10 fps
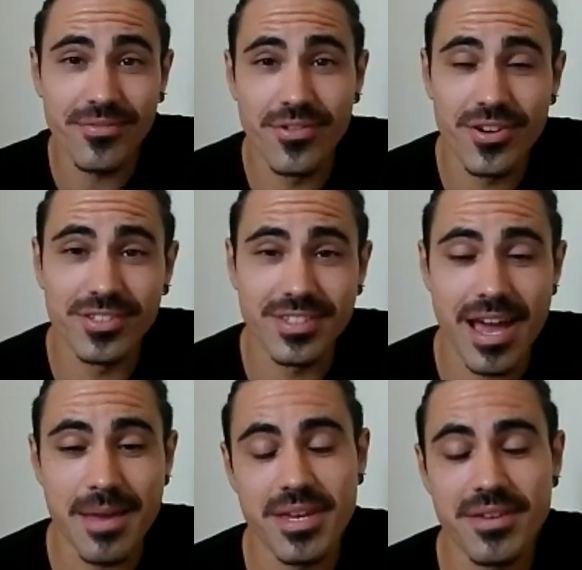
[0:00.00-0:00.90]
for your
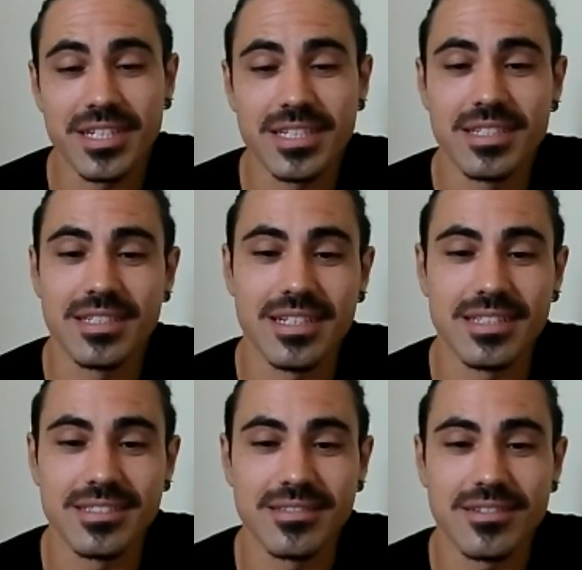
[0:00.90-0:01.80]
time, Ivan,
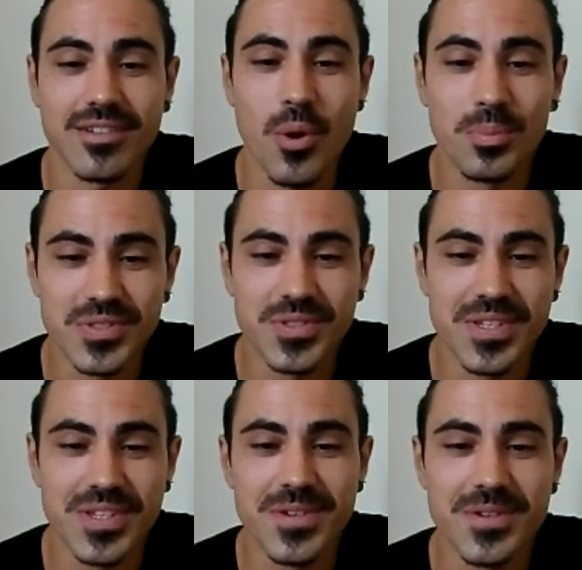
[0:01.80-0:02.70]
and hope to see
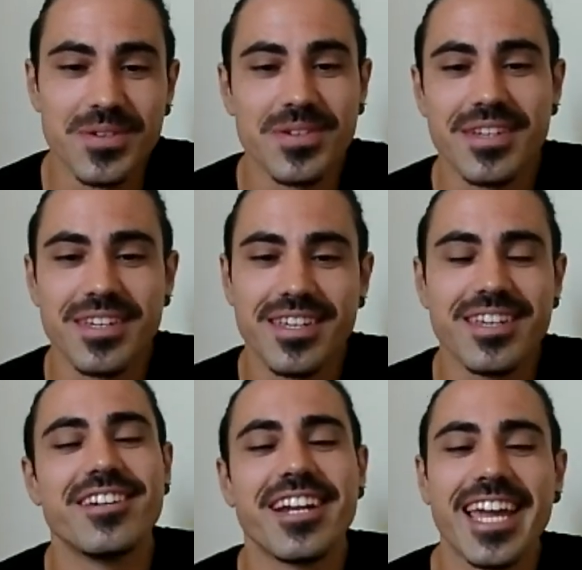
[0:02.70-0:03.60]
you
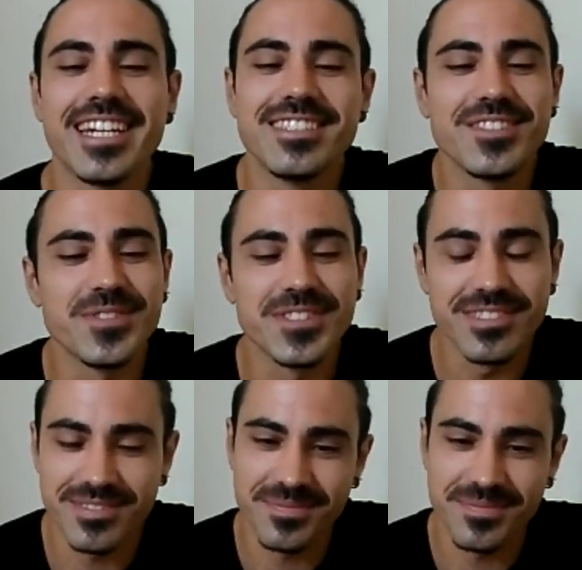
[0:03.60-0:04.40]
here again soon.